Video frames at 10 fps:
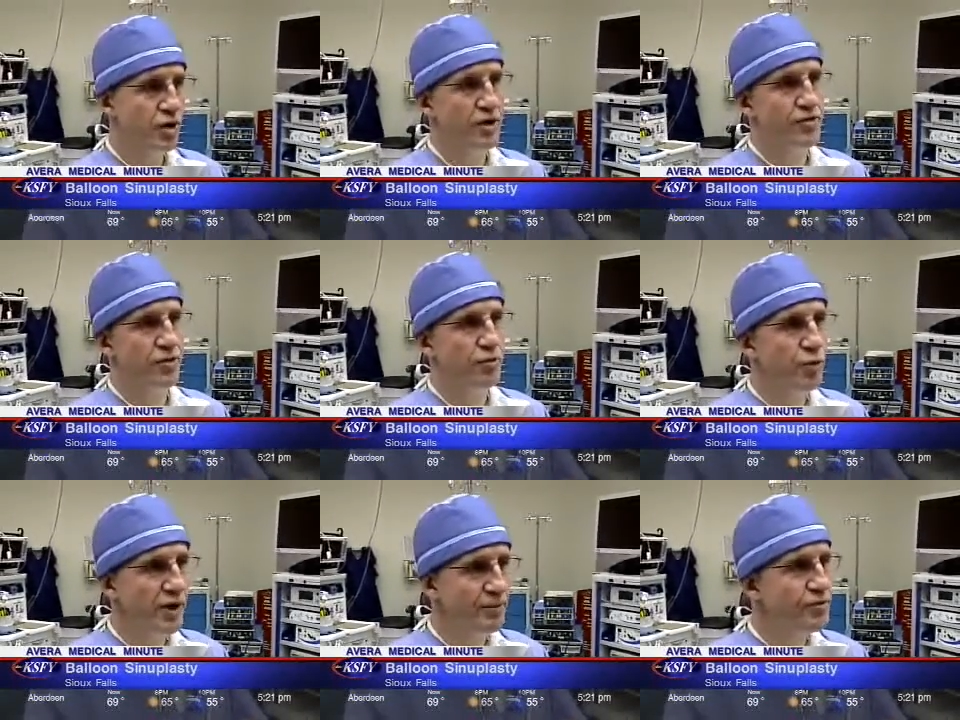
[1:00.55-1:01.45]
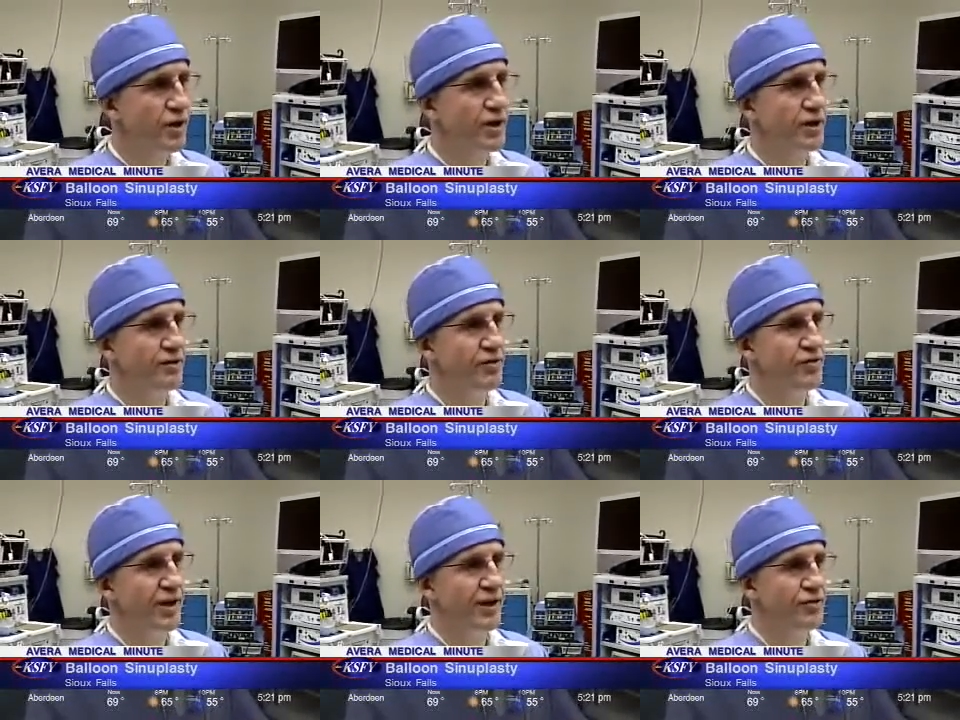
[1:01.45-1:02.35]
cause a reobstruction of the
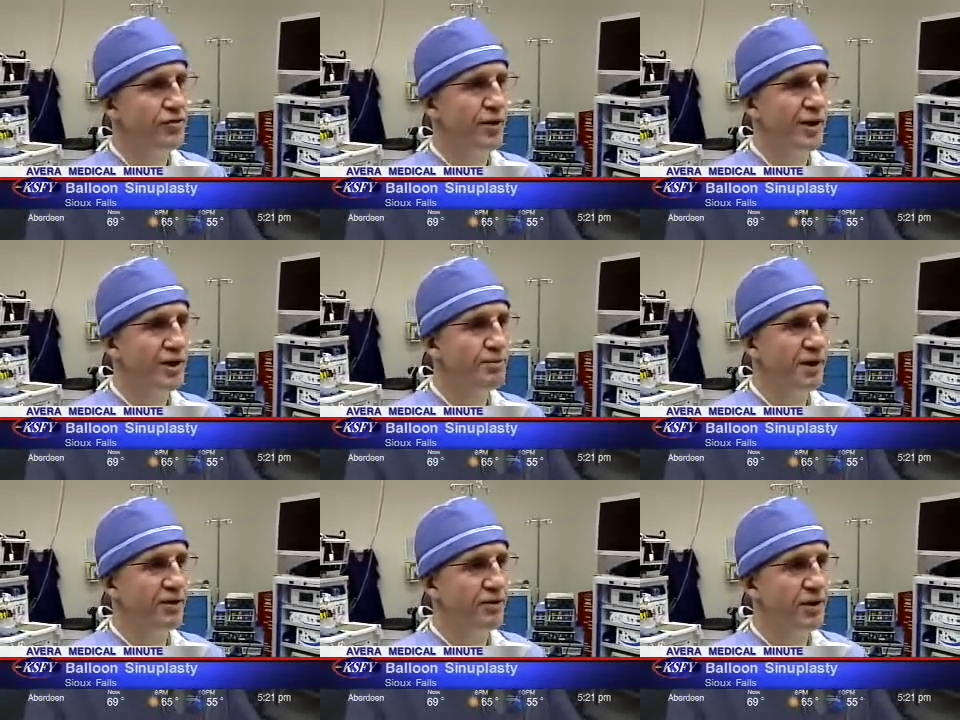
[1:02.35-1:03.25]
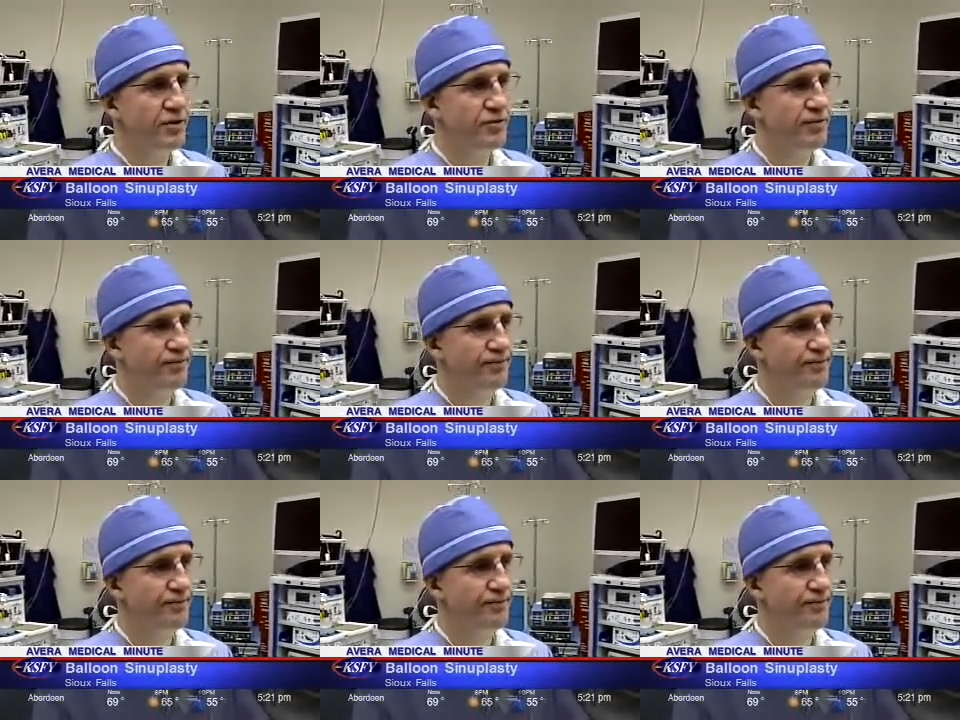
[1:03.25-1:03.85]
sinus drainage pathways.